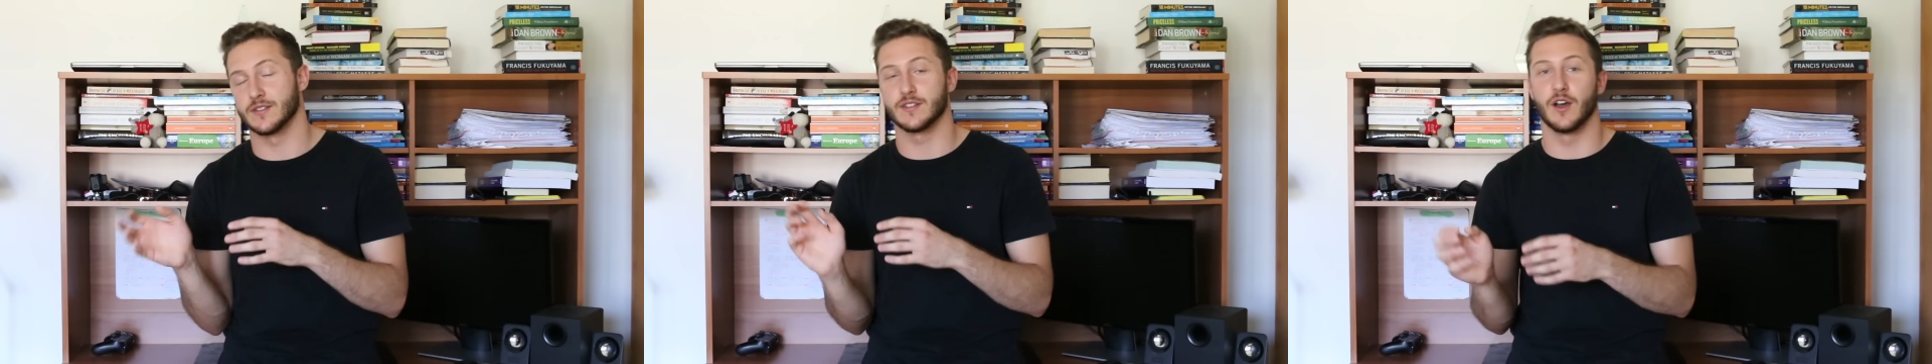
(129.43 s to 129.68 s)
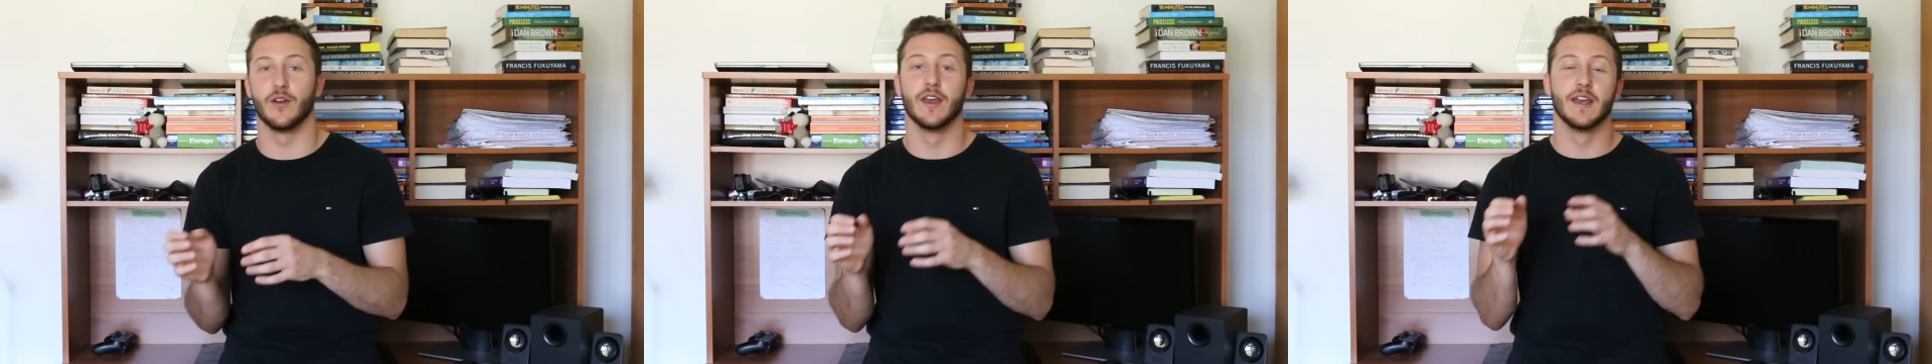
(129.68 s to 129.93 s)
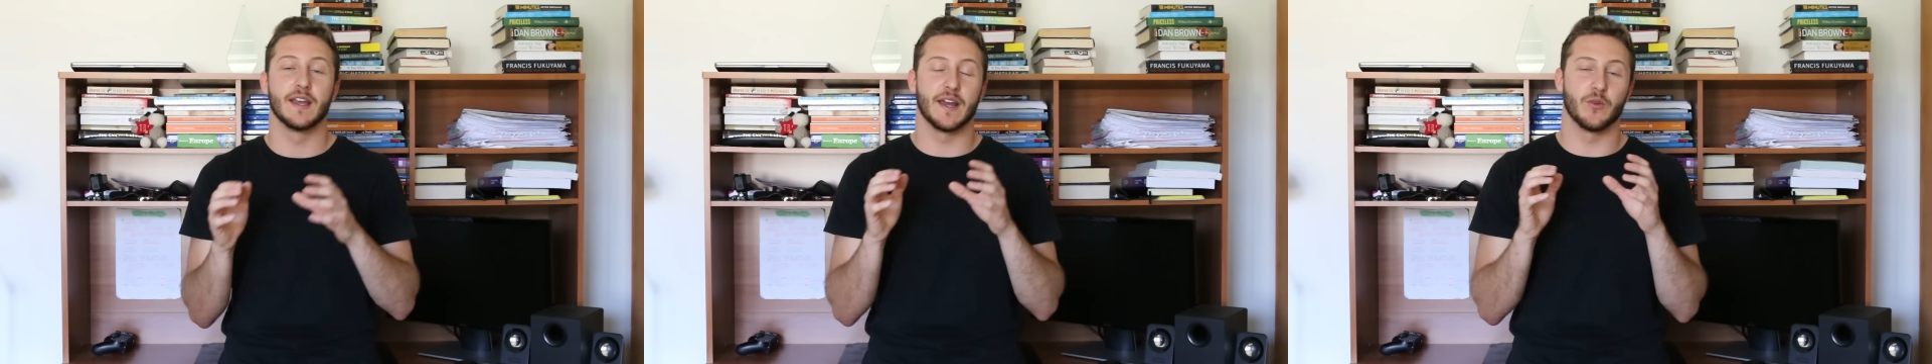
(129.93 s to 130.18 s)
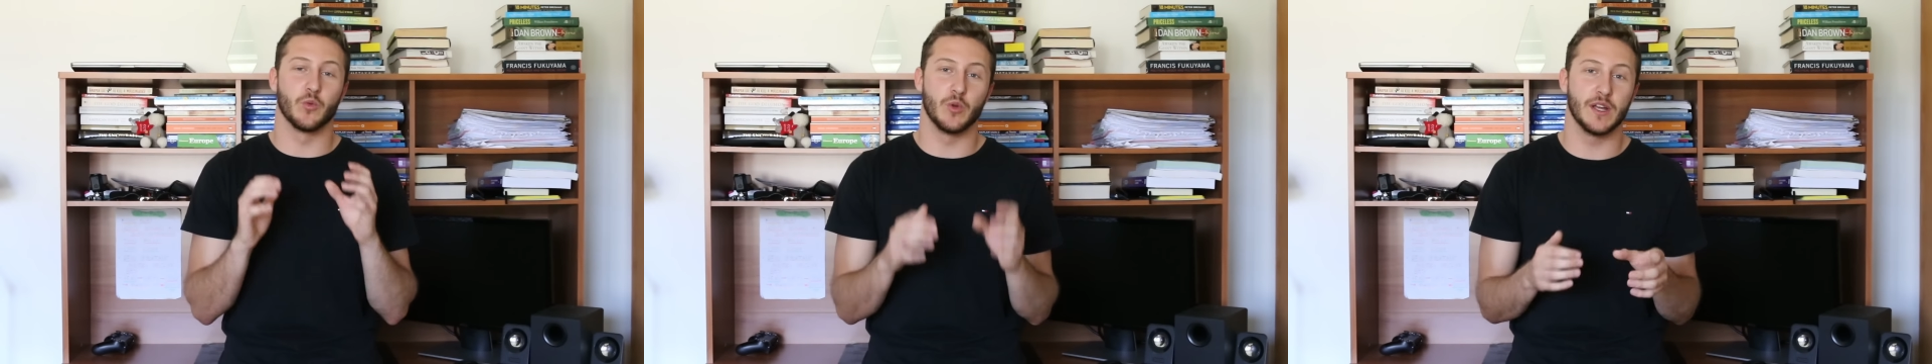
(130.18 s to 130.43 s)
So it
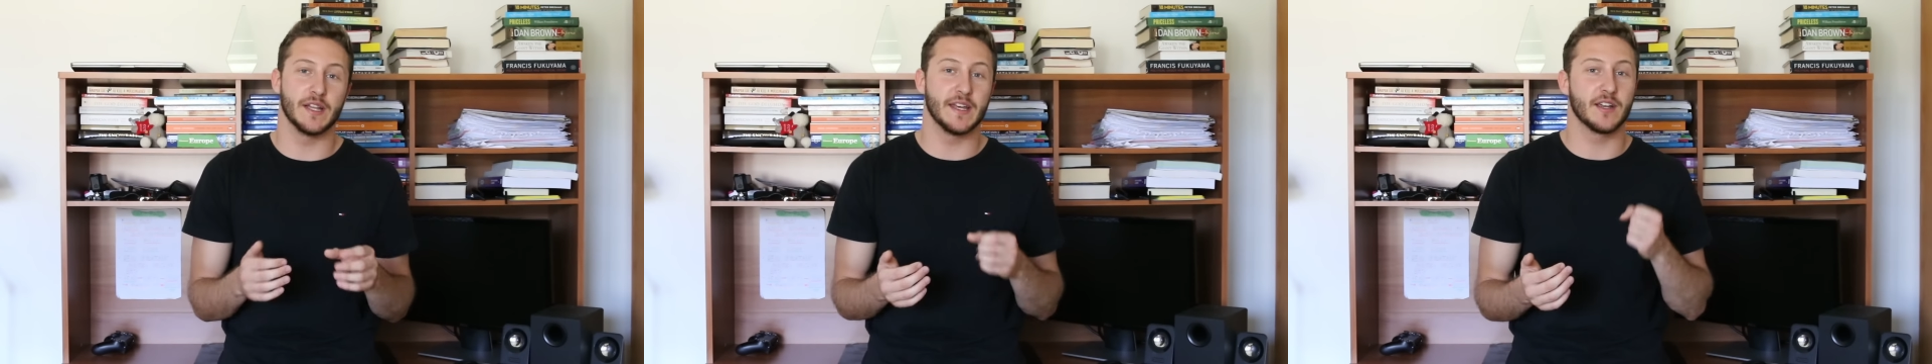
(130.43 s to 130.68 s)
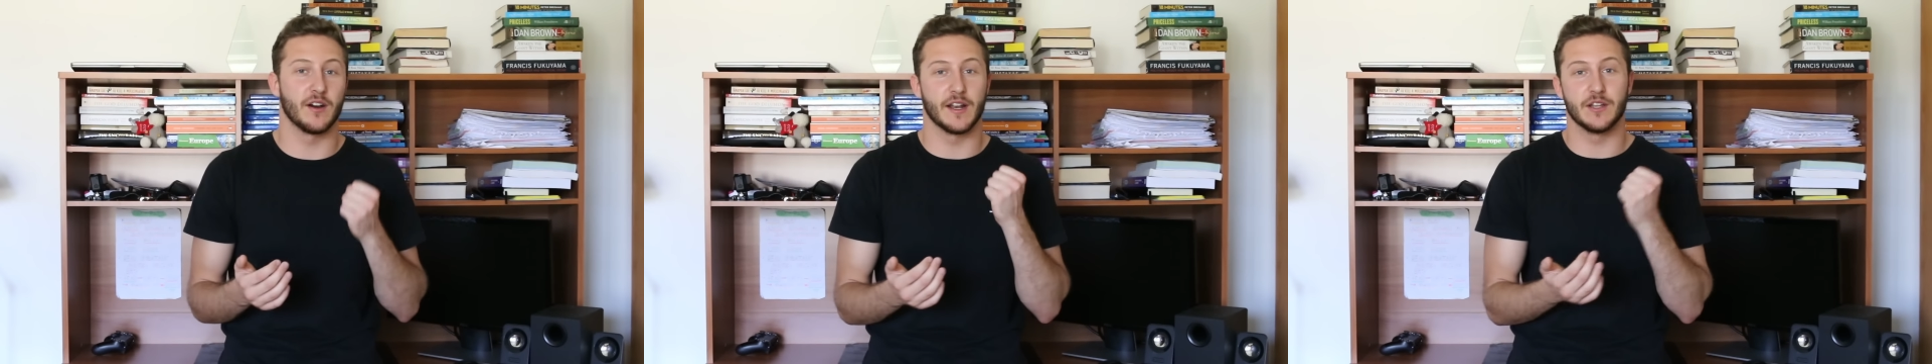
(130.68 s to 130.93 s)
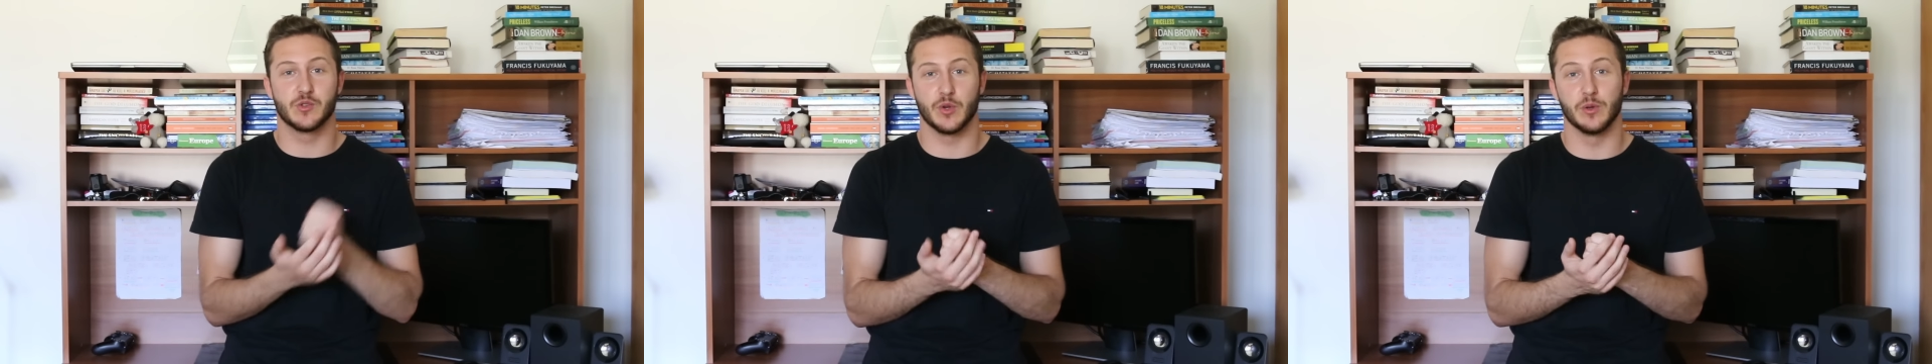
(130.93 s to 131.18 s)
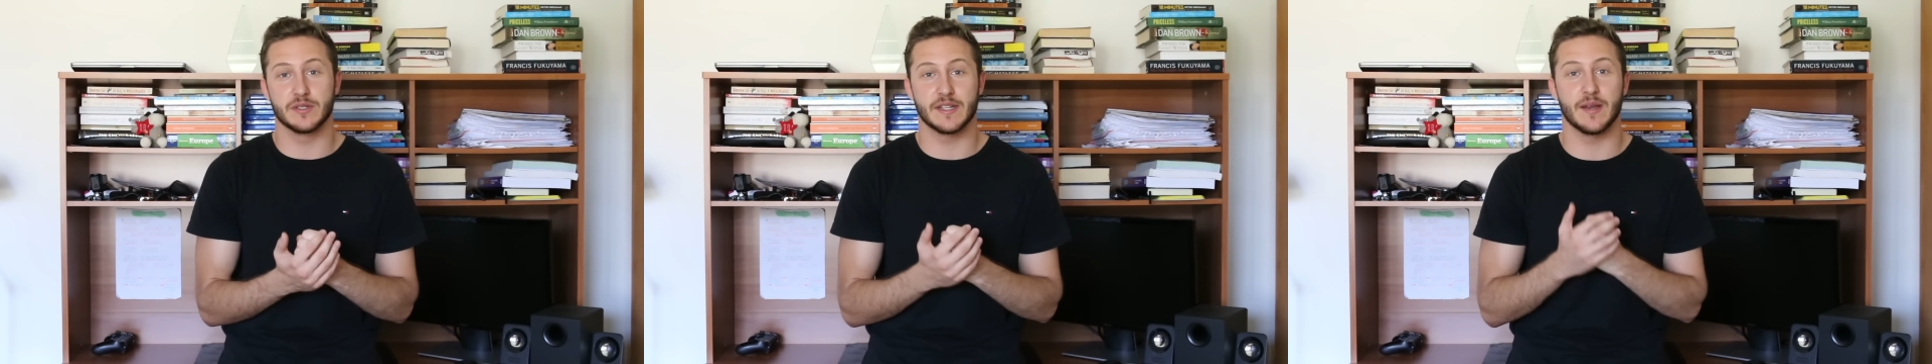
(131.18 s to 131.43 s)
really kind of
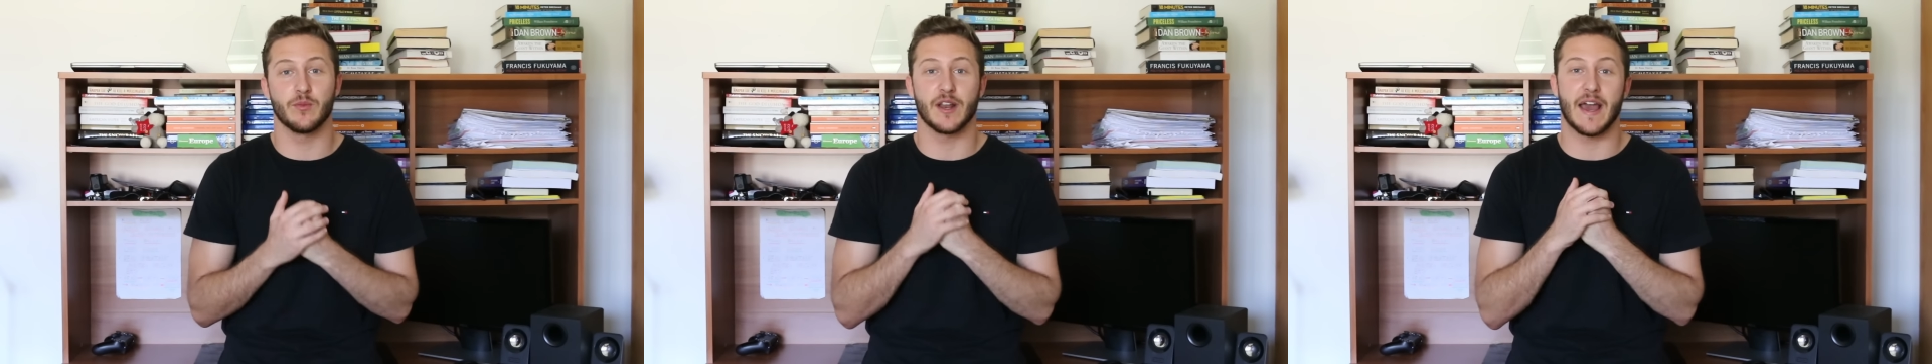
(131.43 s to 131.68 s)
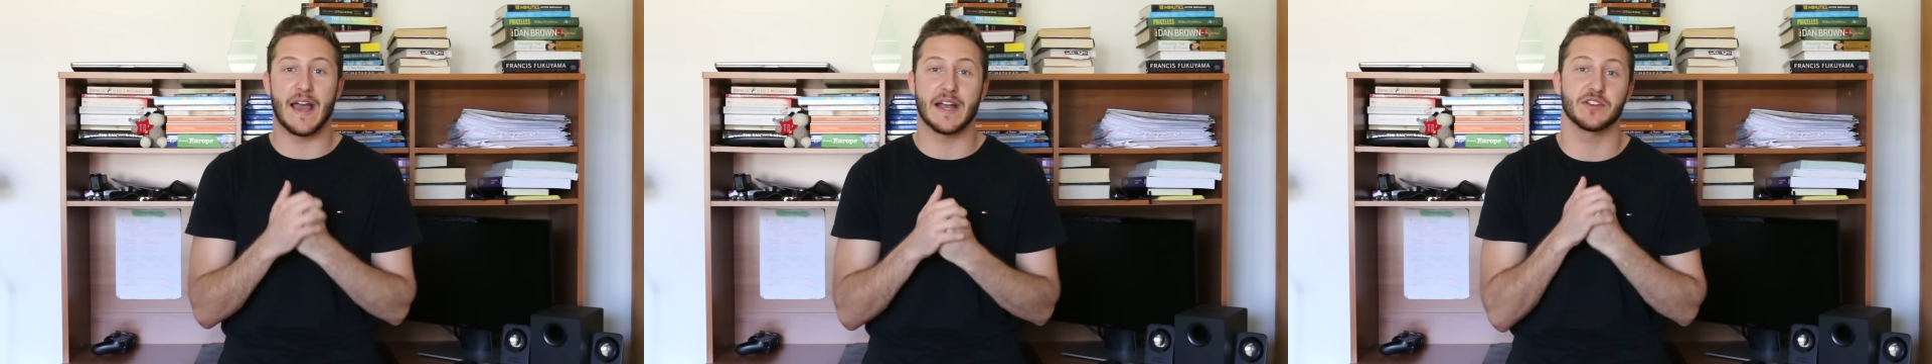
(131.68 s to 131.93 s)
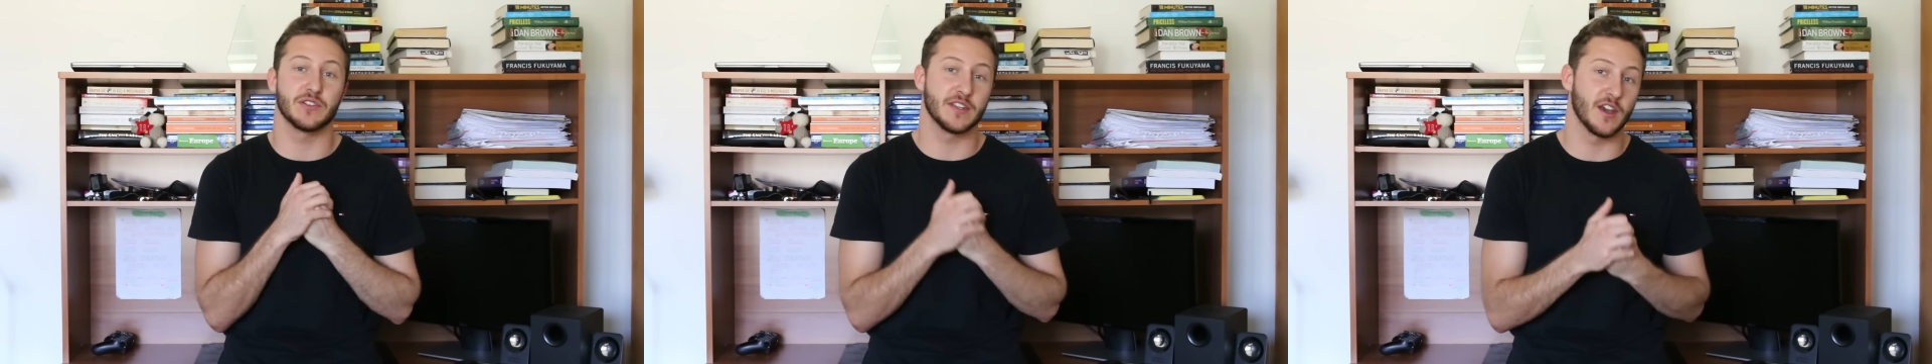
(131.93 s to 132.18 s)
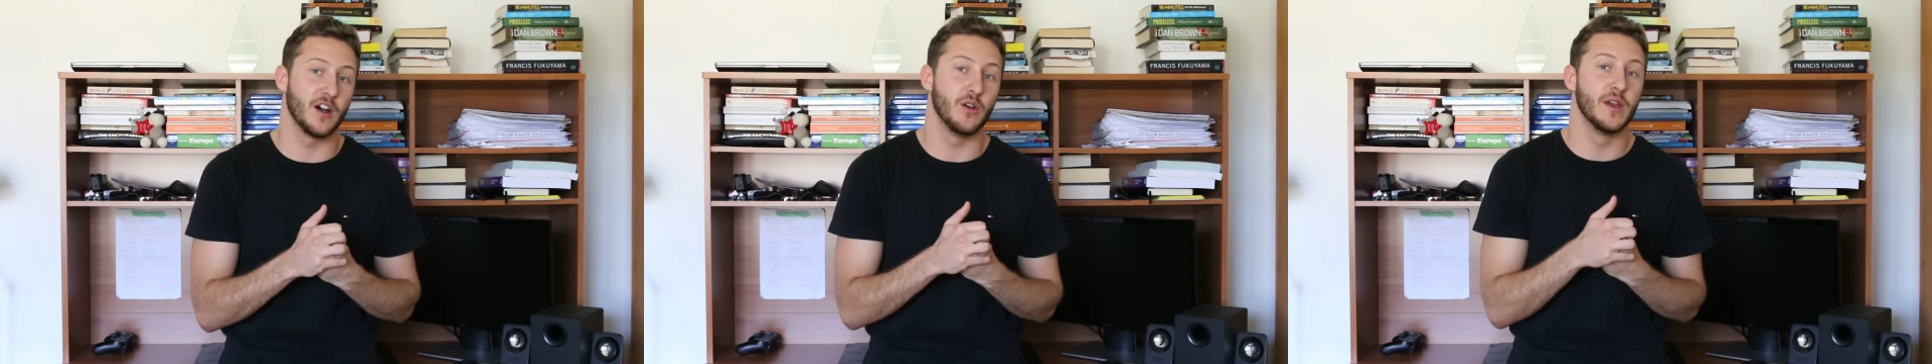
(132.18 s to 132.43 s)
drills it in when I actually
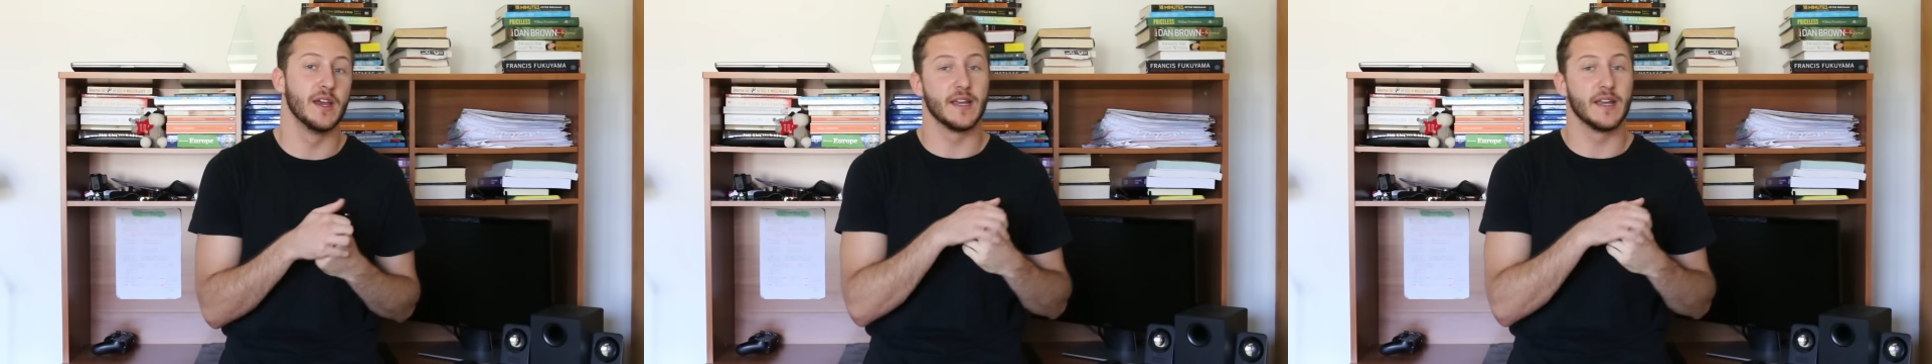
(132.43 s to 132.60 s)
go